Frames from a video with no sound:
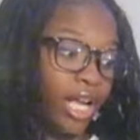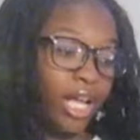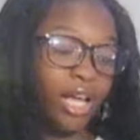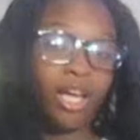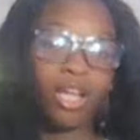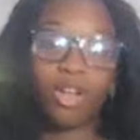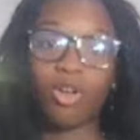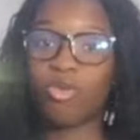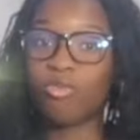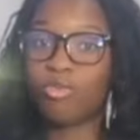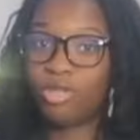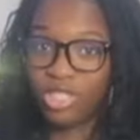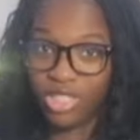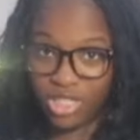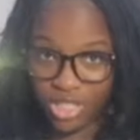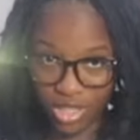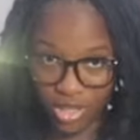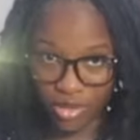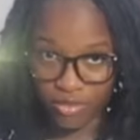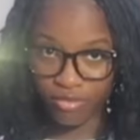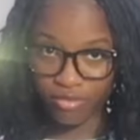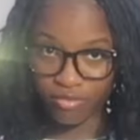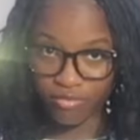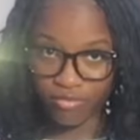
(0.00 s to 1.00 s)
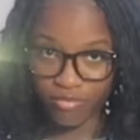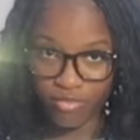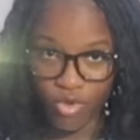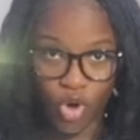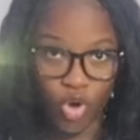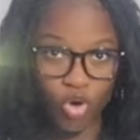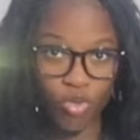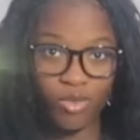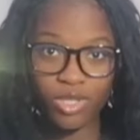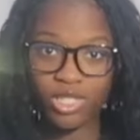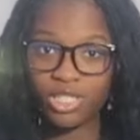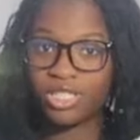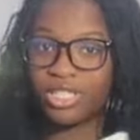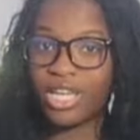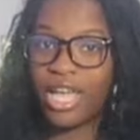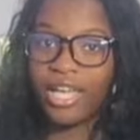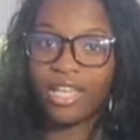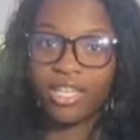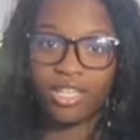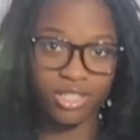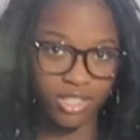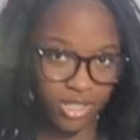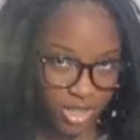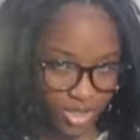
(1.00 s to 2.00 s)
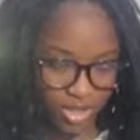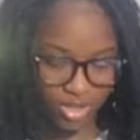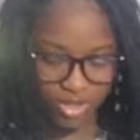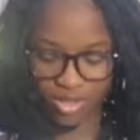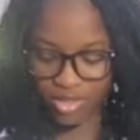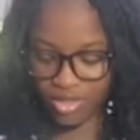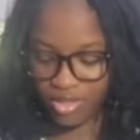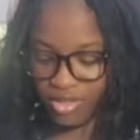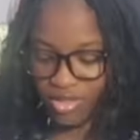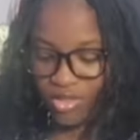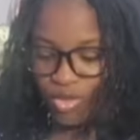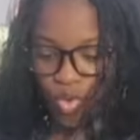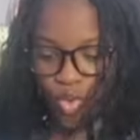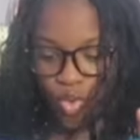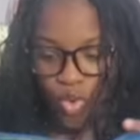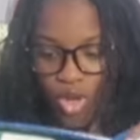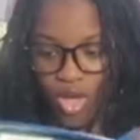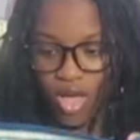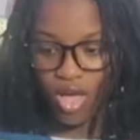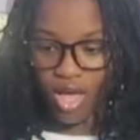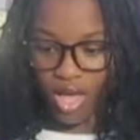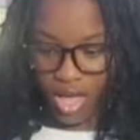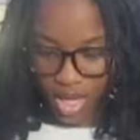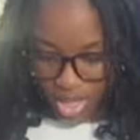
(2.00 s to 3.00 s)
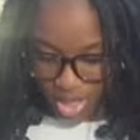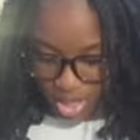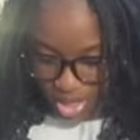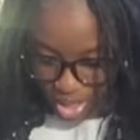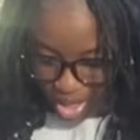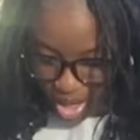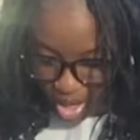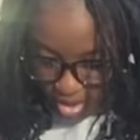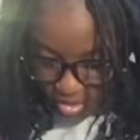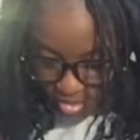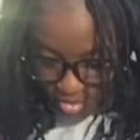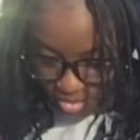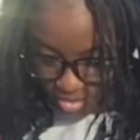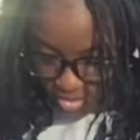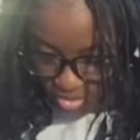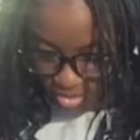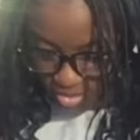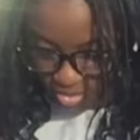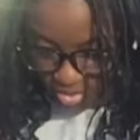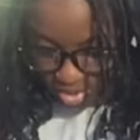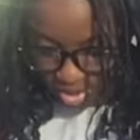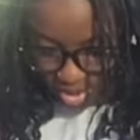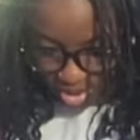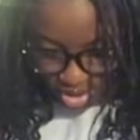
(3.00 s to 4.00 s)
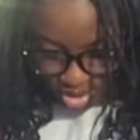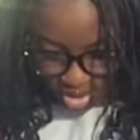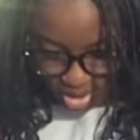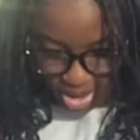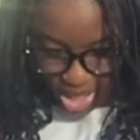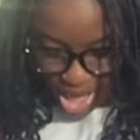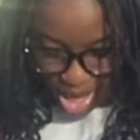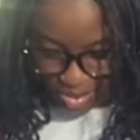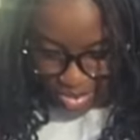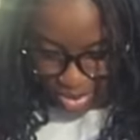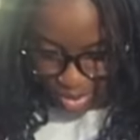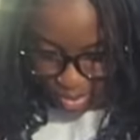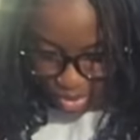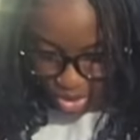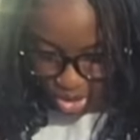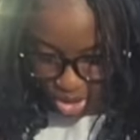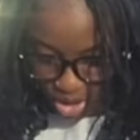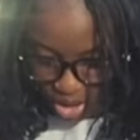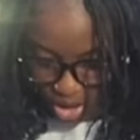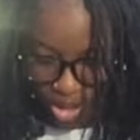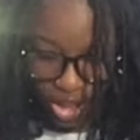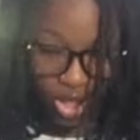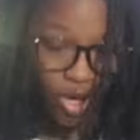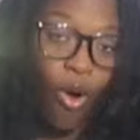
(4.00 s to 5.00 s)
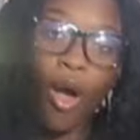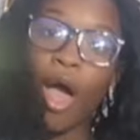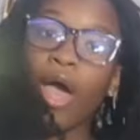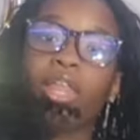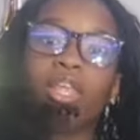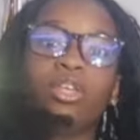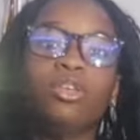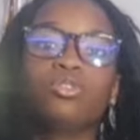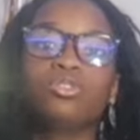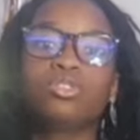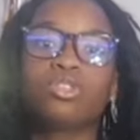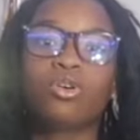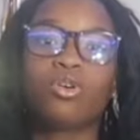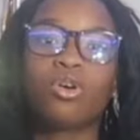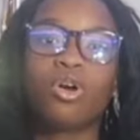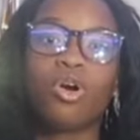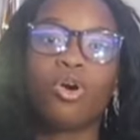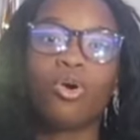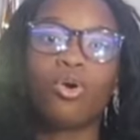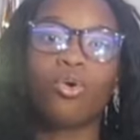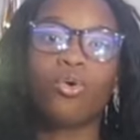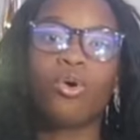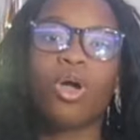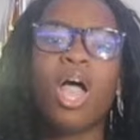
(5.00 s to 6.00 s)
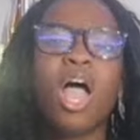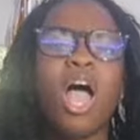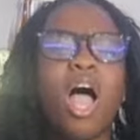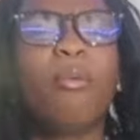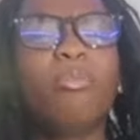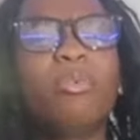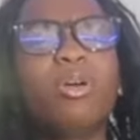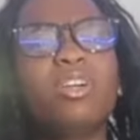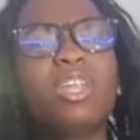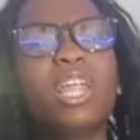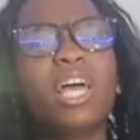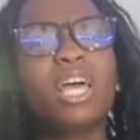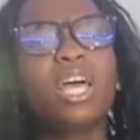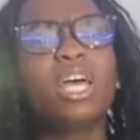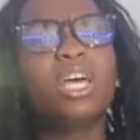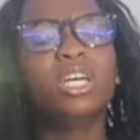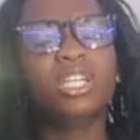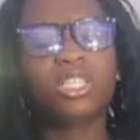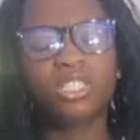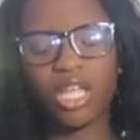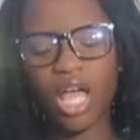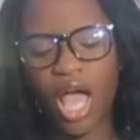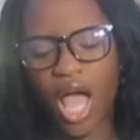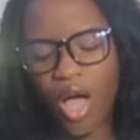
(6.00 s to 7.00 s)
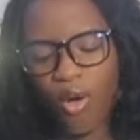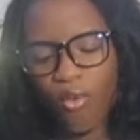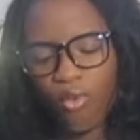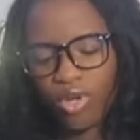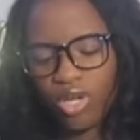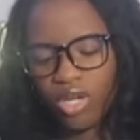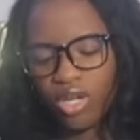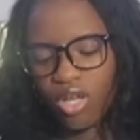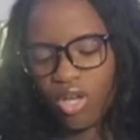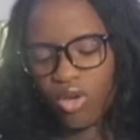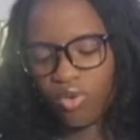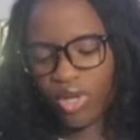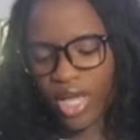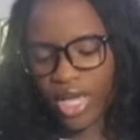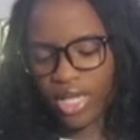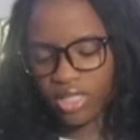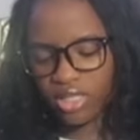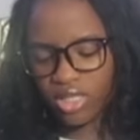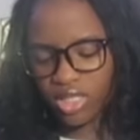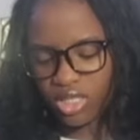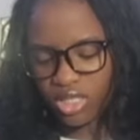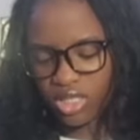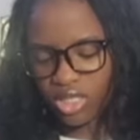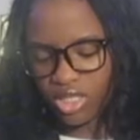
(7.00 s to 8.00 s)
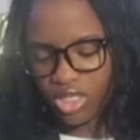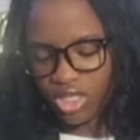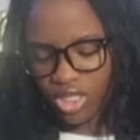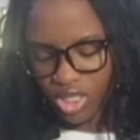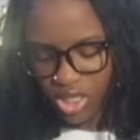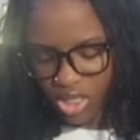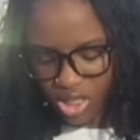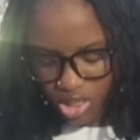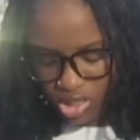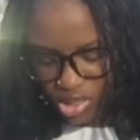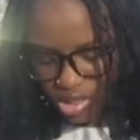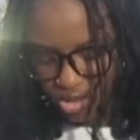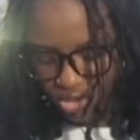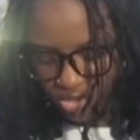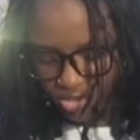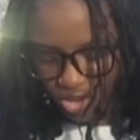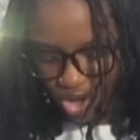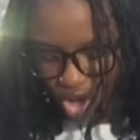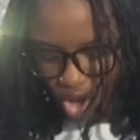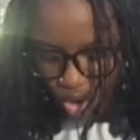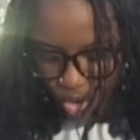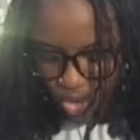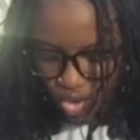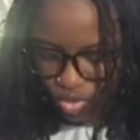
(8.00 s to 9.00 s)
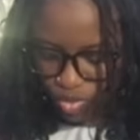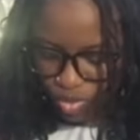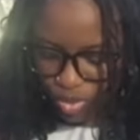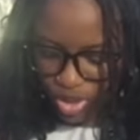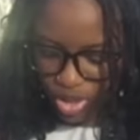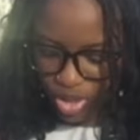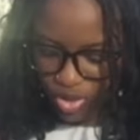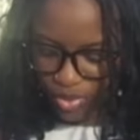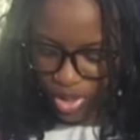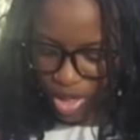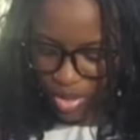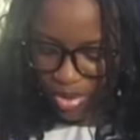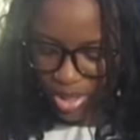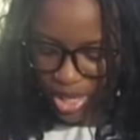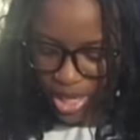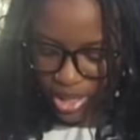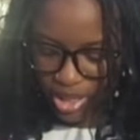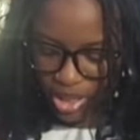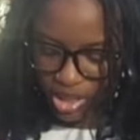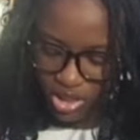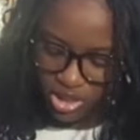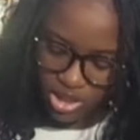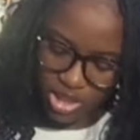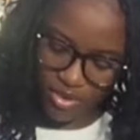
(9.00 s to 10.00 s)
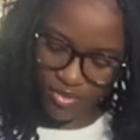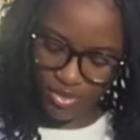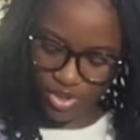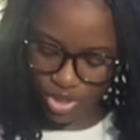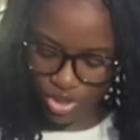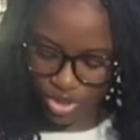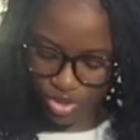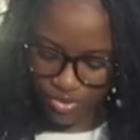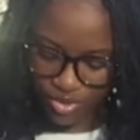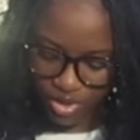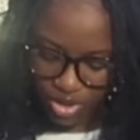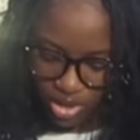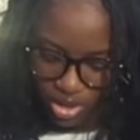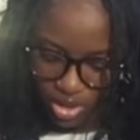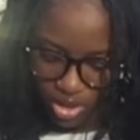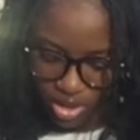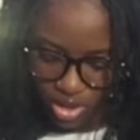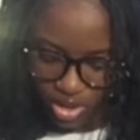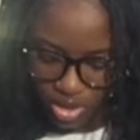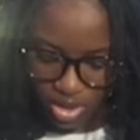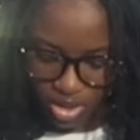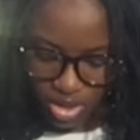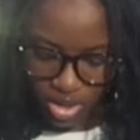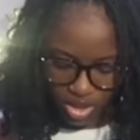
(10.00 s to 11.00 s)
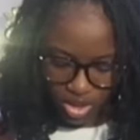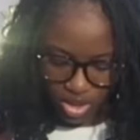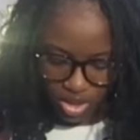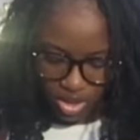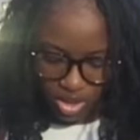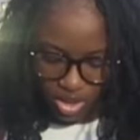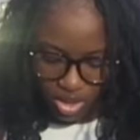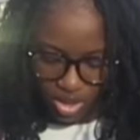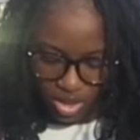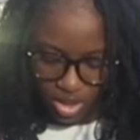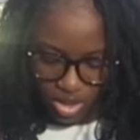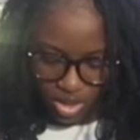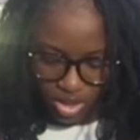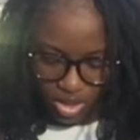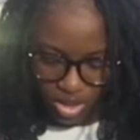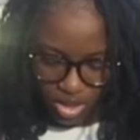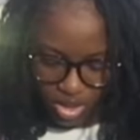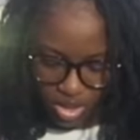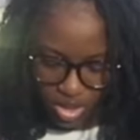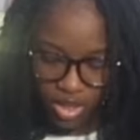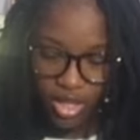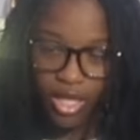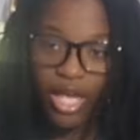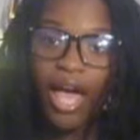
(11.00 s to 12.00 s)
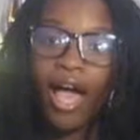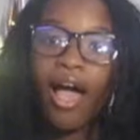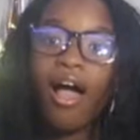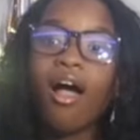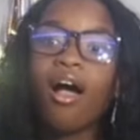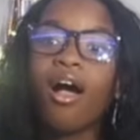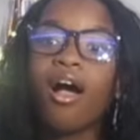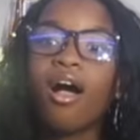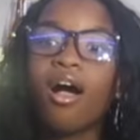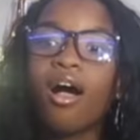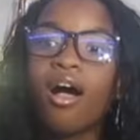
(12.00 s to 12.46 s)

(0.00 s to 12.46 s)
And I got a whole bunch of stuff. A whole bunch of jackets. So, yeah. Tap in with Shein. And no, I didn't use no code. I'm not gonna, I wanna know, like, the, is Shein codes real when they be like, get the 750? I have a question. Yeah.